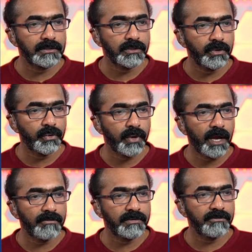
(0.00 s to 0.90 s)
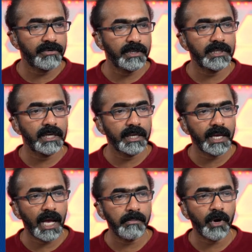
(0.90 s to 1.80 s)
So you have different
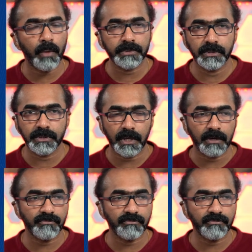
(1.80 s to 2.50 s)
camera options here.